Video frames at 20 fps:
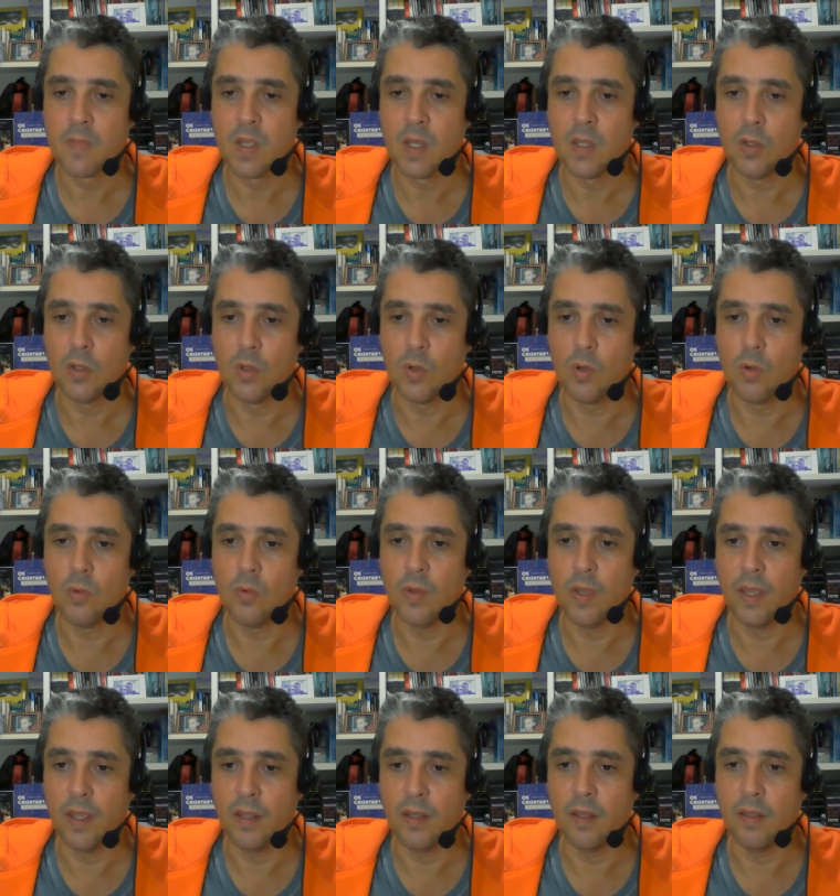known
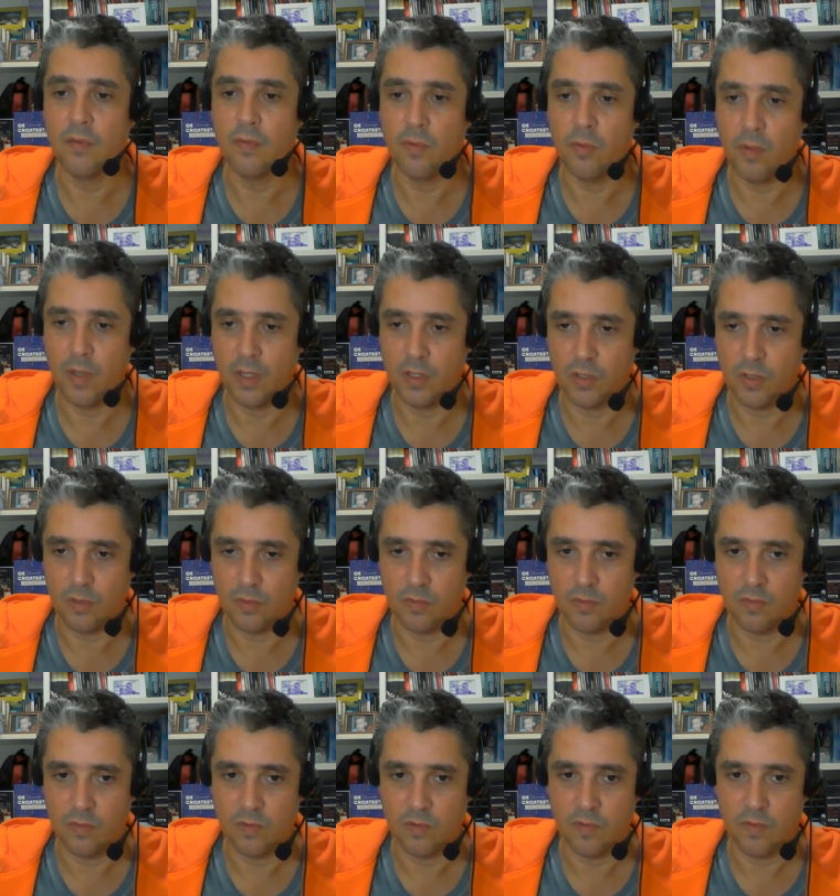and influential,
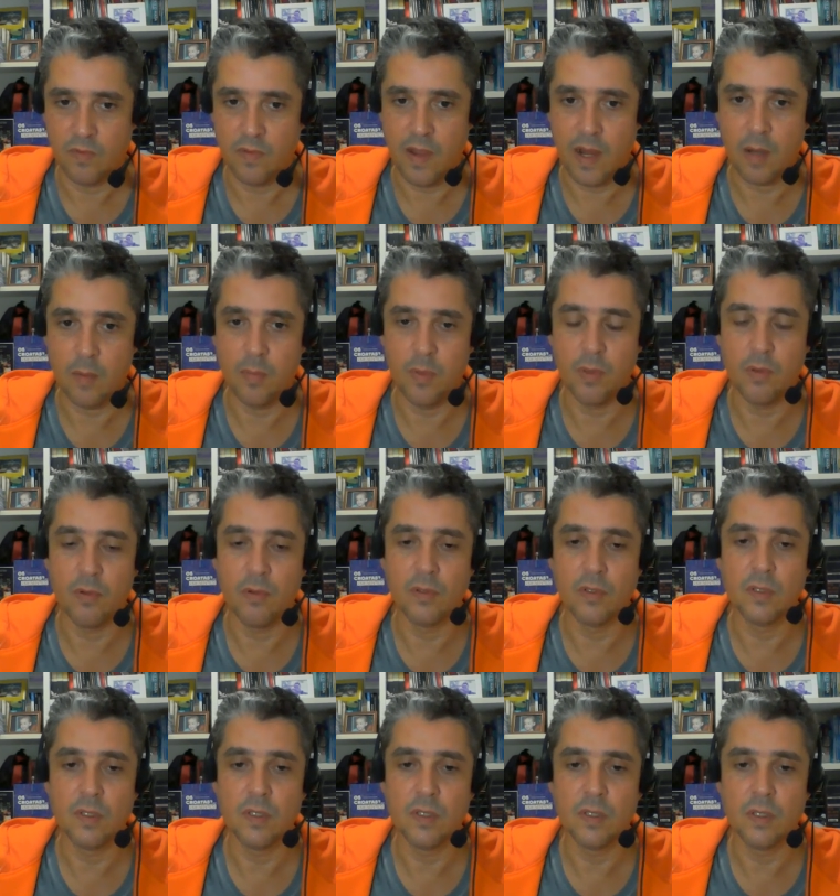far
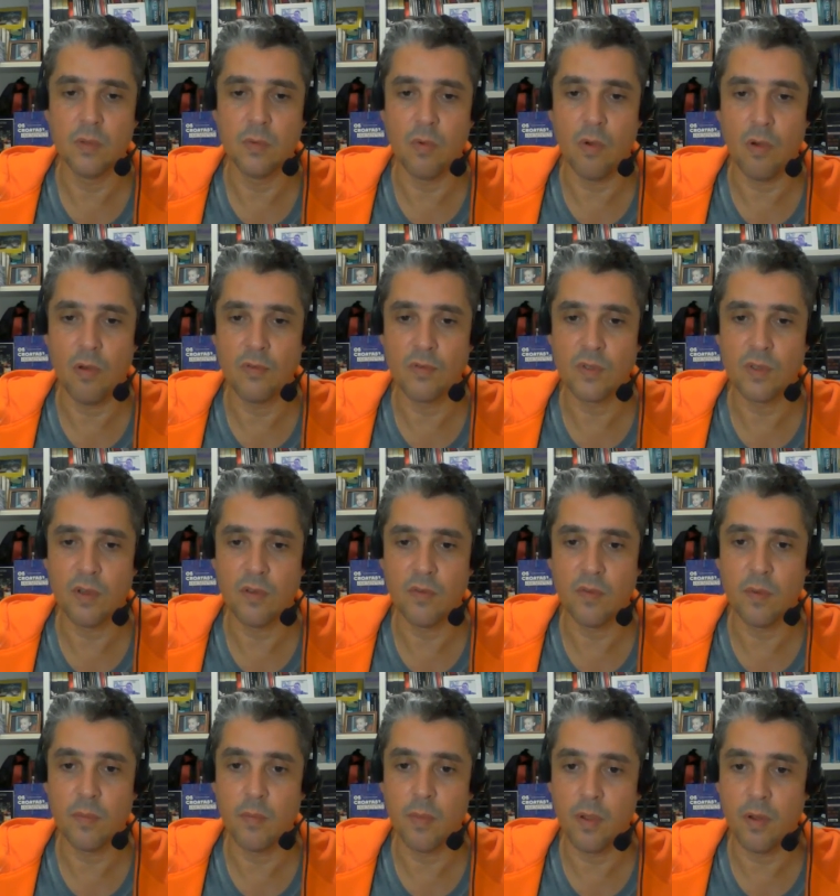beyond the walls of
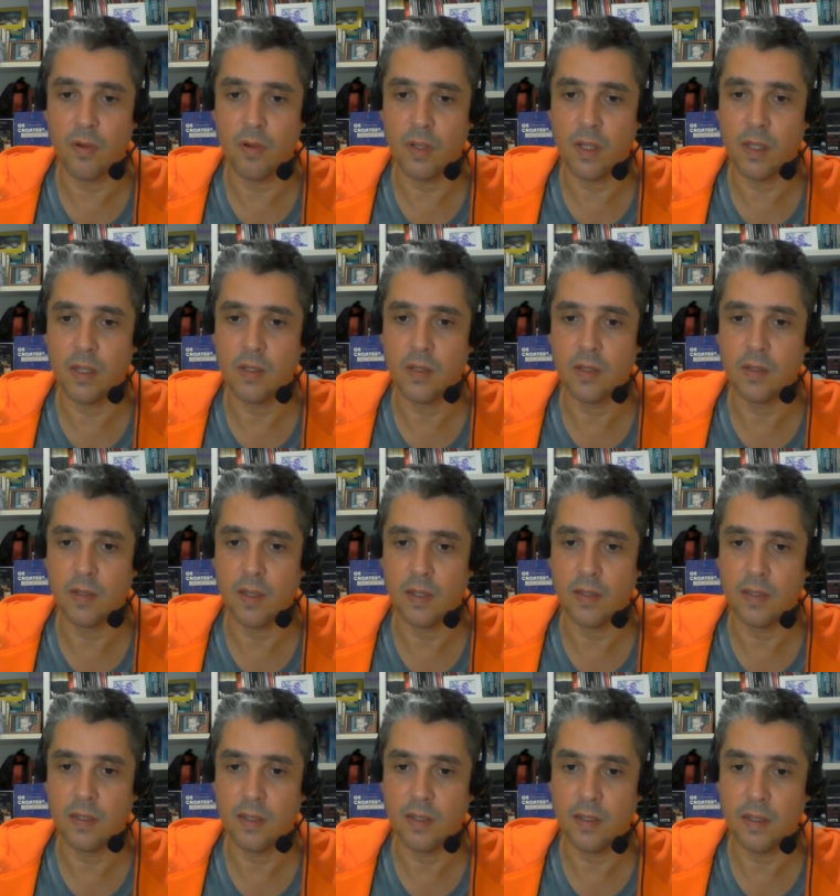American
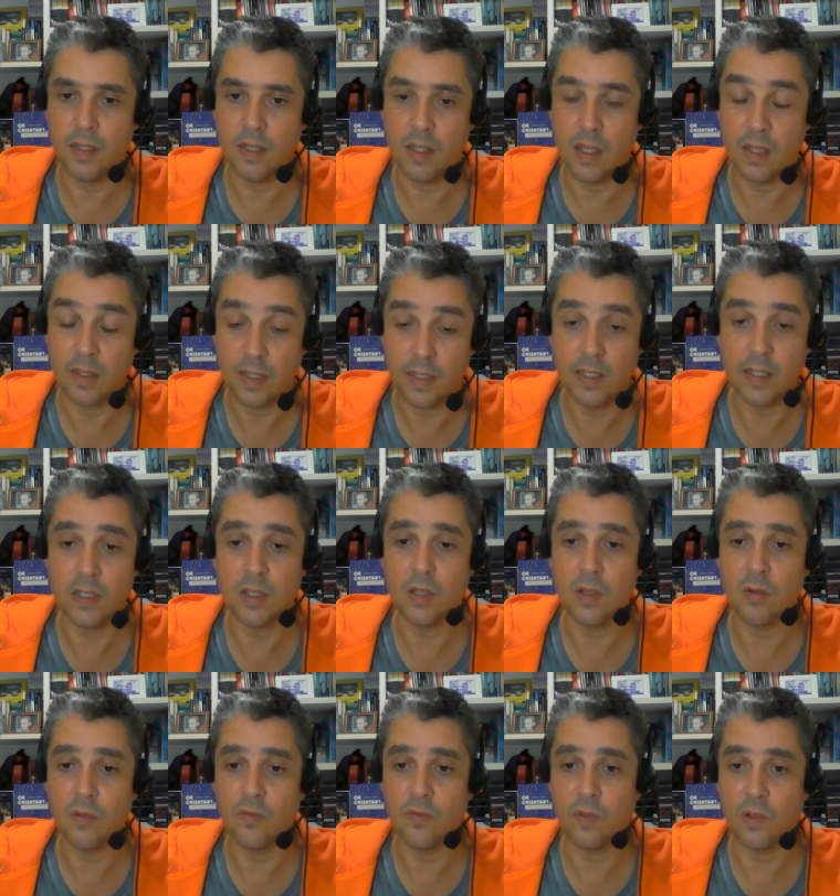analy
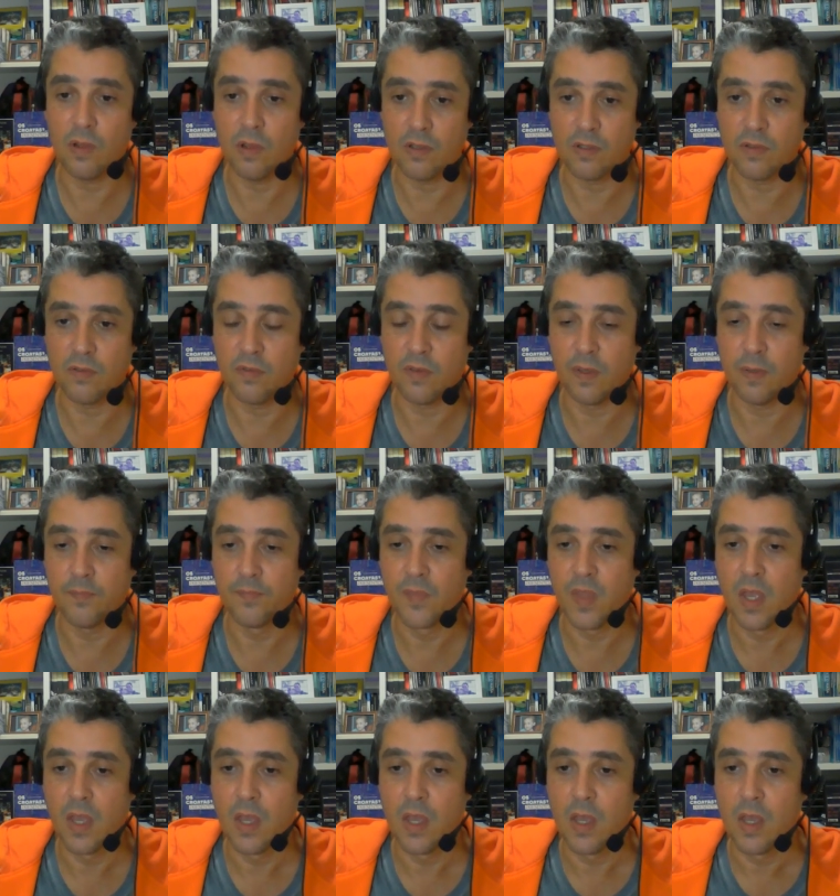analytical philosophy,
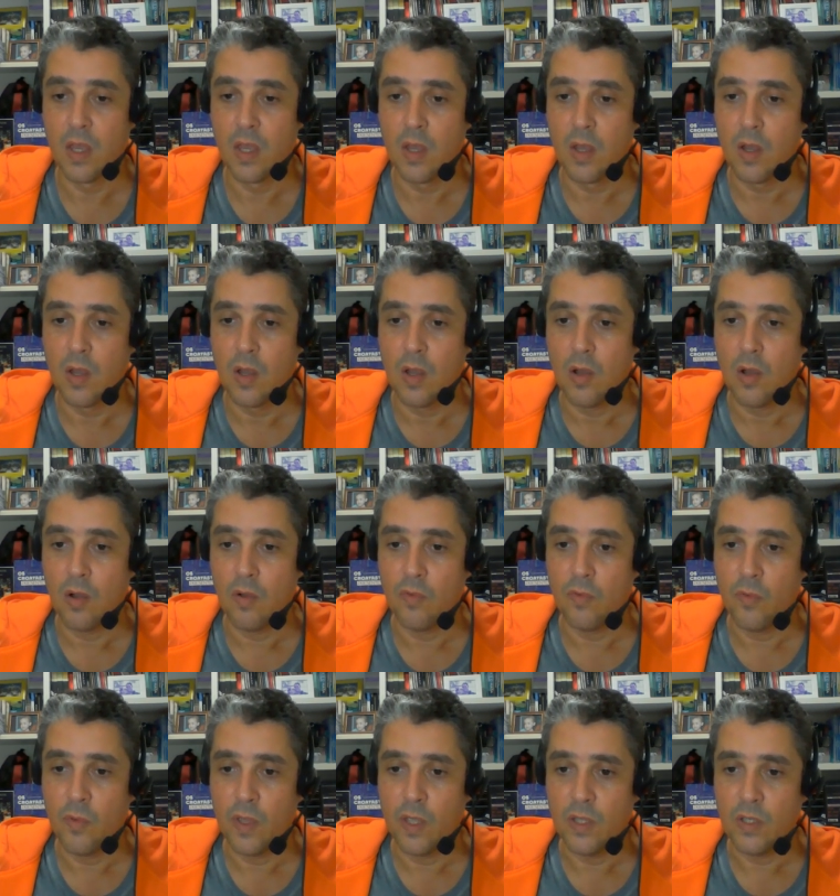of
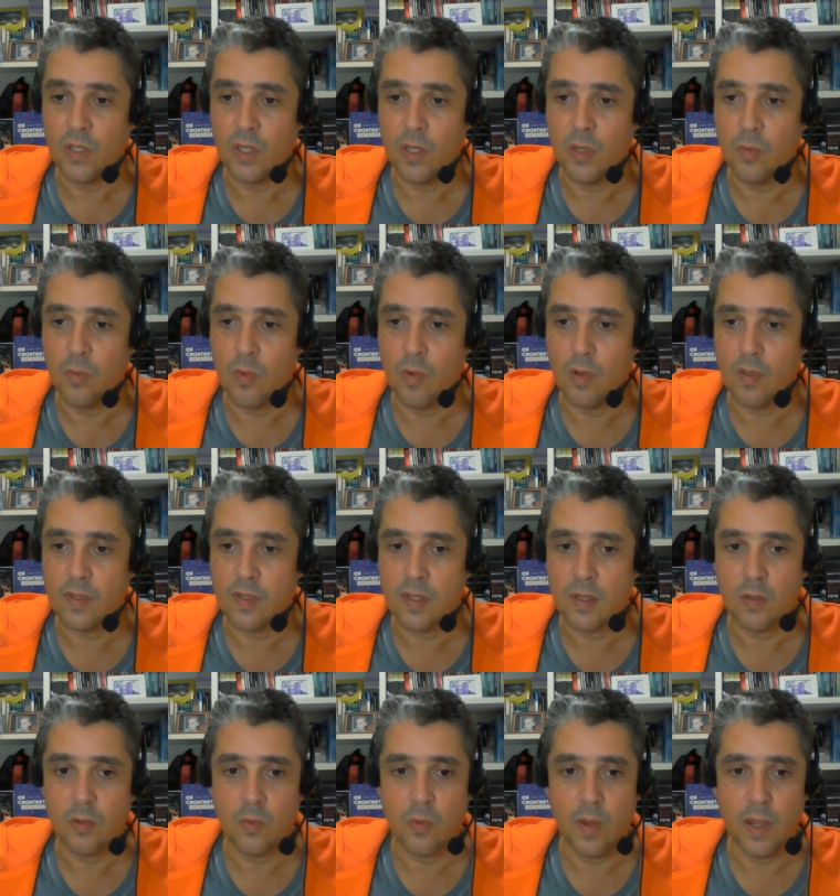which he was a
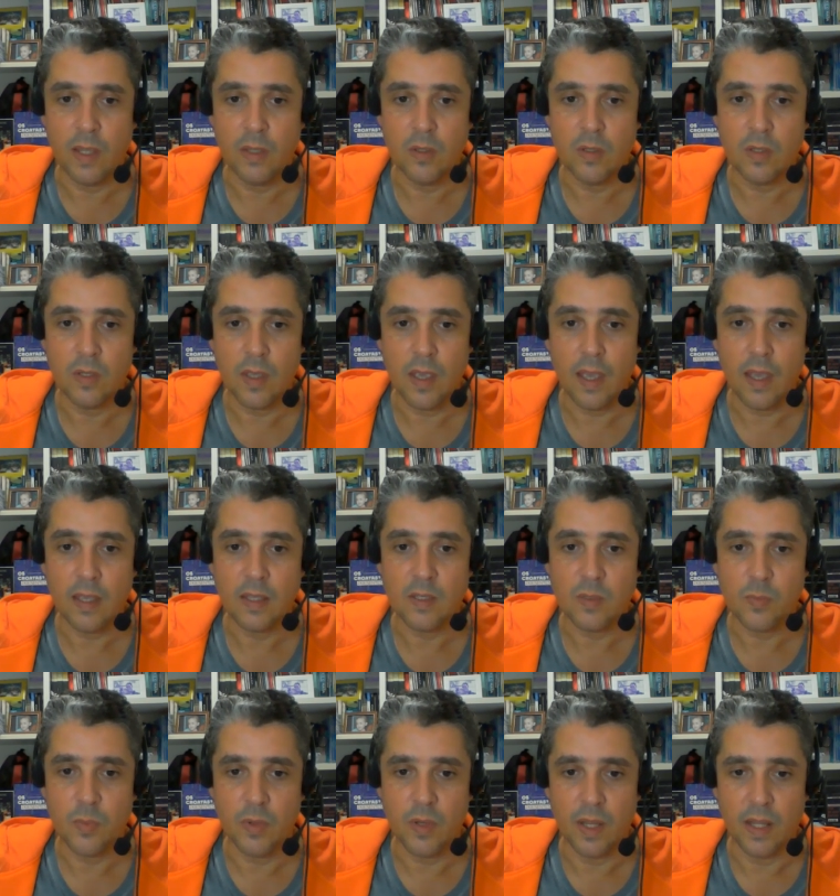great
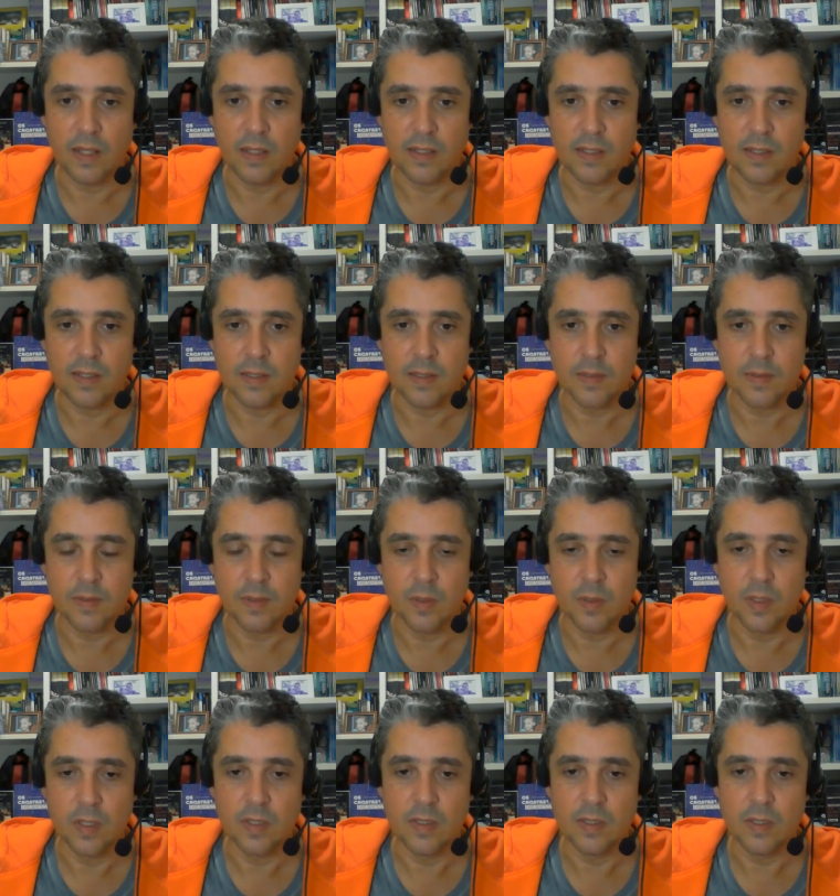exponent
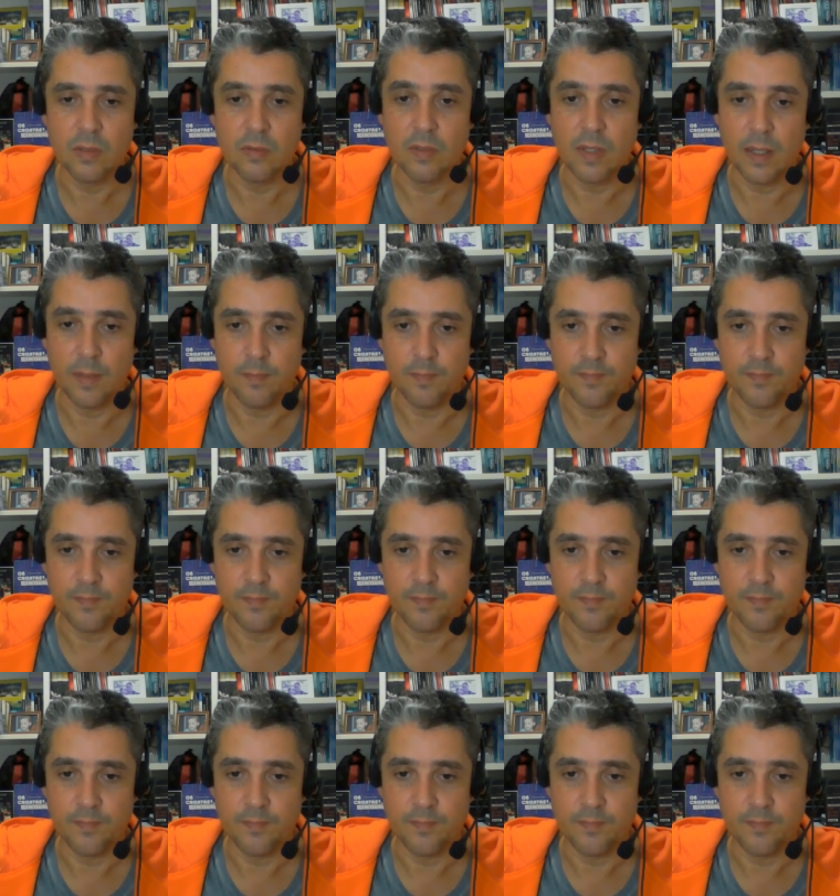until then.